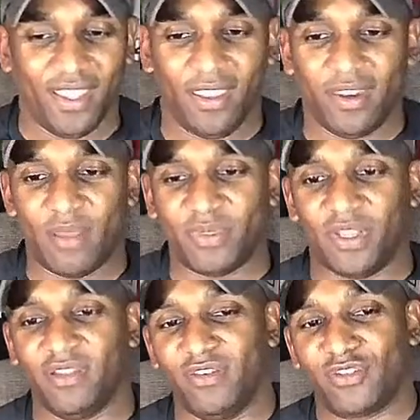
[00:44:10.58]
and I'm
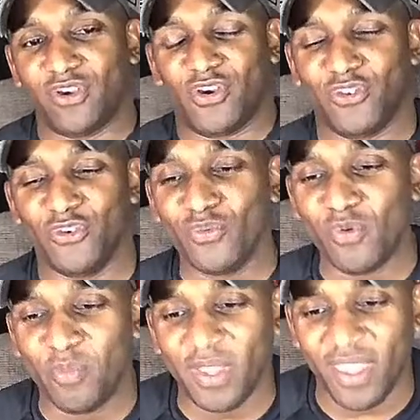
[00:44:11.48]
telling you, sir, you
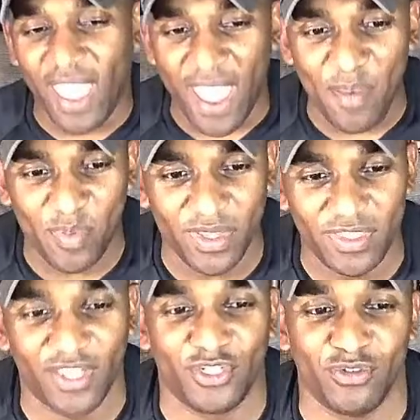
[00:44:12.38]
will be happy
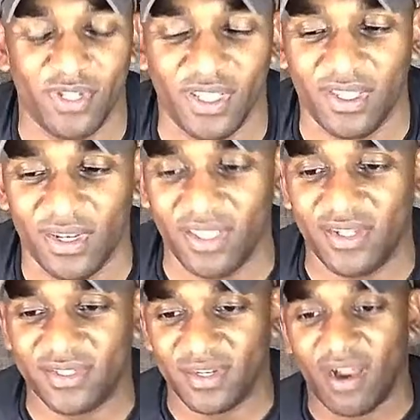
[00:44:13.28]
that you did. It
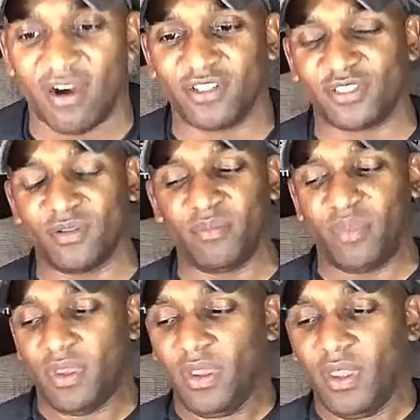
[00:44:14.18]
is an awesome
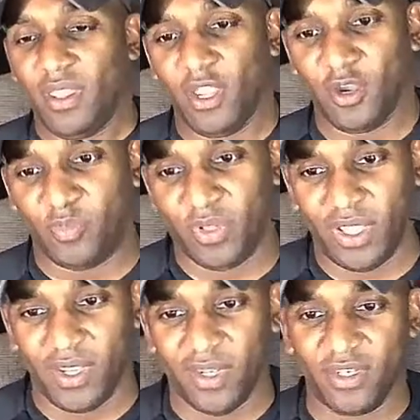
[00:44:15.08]

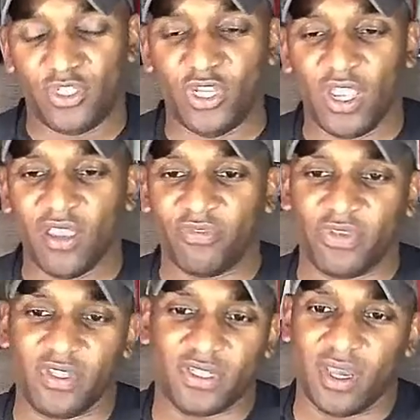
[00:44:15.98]
airplane.
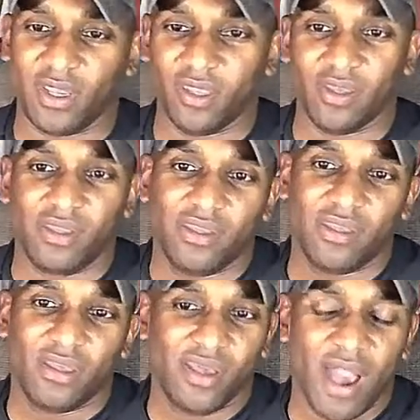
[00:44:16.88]
Jeff can tell you.
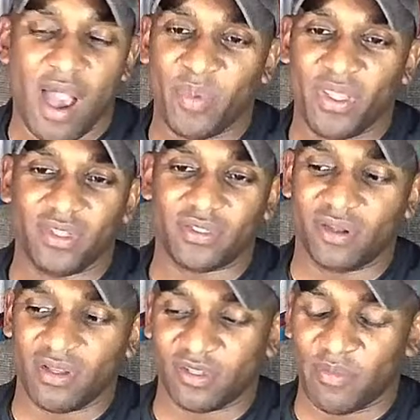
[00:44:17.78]
I mean, it's
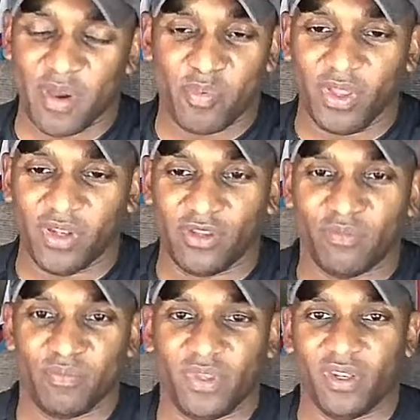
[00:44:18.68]
an awesome airplane,
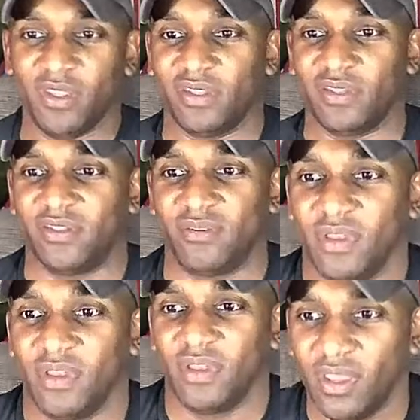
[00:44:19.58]
dude. It is.
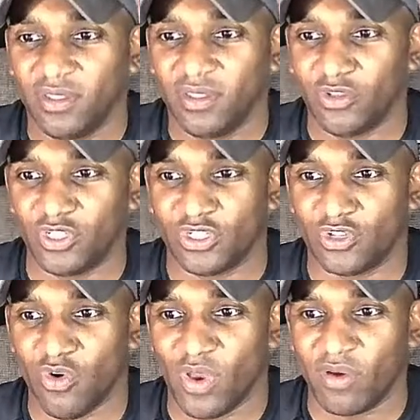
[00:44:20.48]
There's just
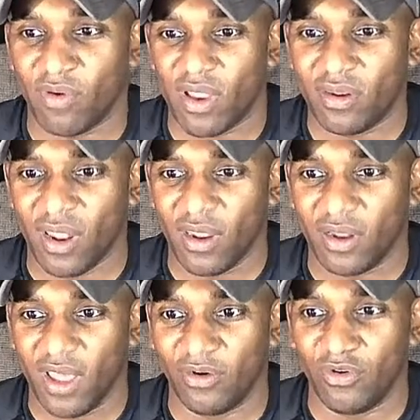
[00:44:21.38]
no way around it.
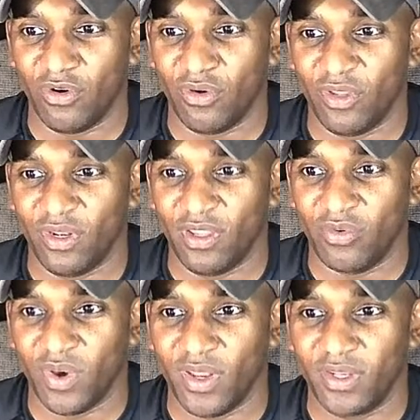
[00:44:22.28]
I don't know any
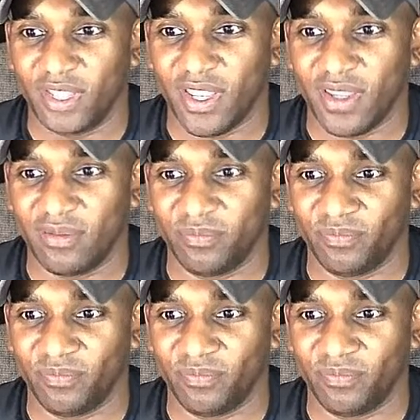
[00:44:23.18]
other way to say it.